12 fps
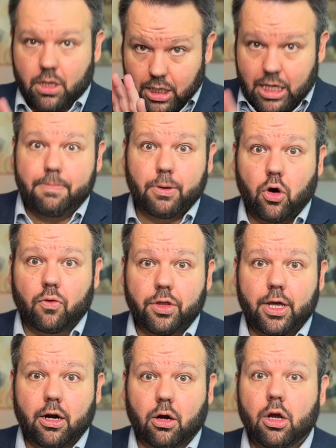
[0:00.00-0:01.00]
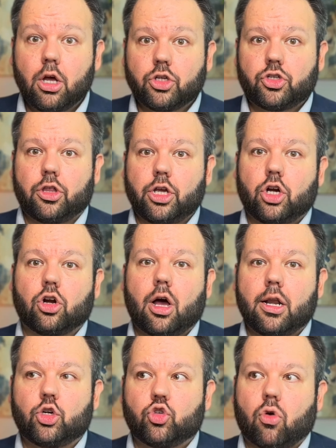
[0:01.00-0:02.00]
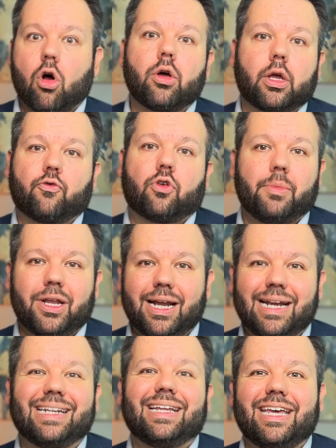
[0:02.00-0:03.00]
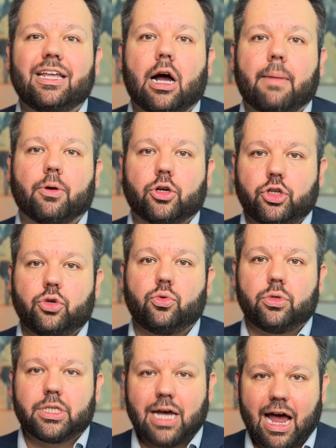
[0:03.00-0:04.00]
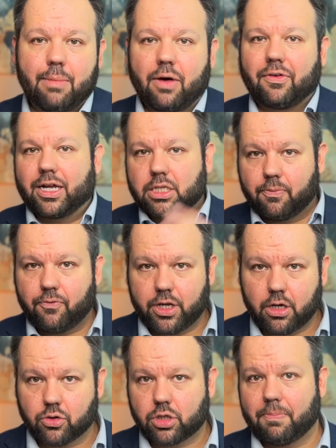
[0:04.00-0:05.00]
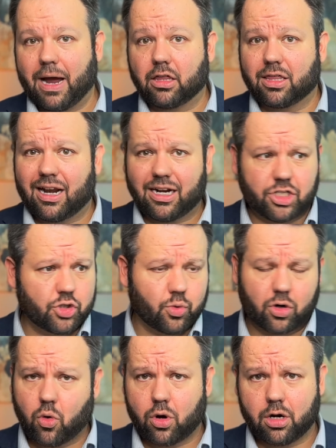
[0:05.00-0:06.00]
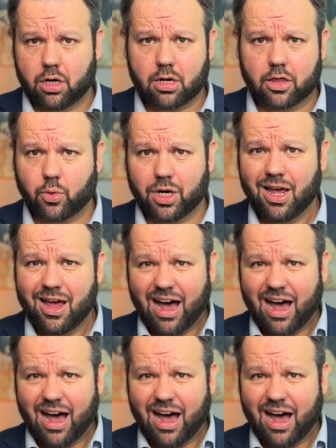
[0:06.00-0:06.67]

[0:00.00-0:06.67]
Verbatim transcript: keep it over there so that you're not drawing from it at an inopportune time. I've got some videos about that. I just recorded another one.